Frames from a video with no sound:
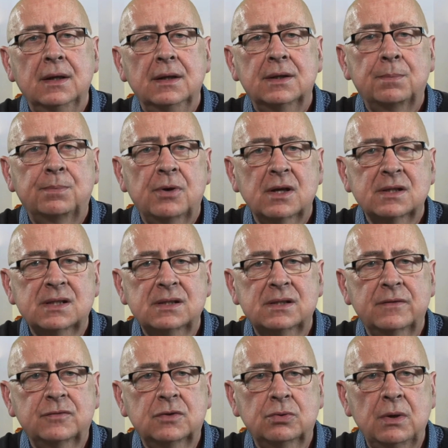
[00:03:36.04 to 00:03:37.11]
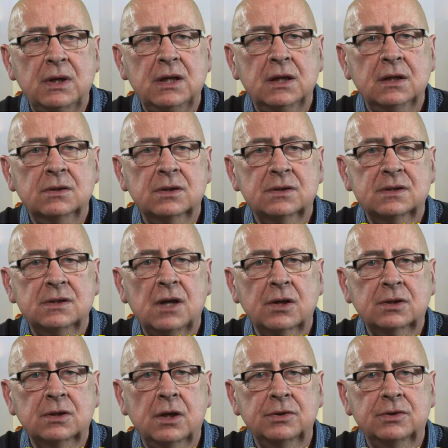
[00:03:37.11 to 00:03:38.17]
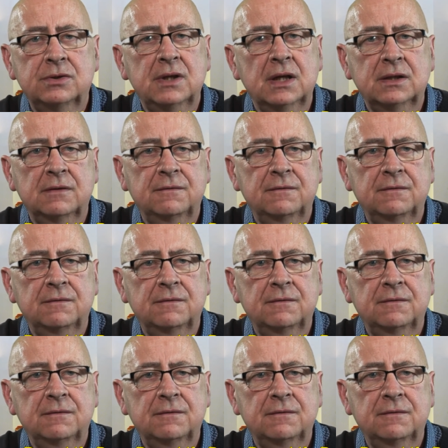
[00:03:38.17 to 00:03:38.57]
The process of twinning does not contradict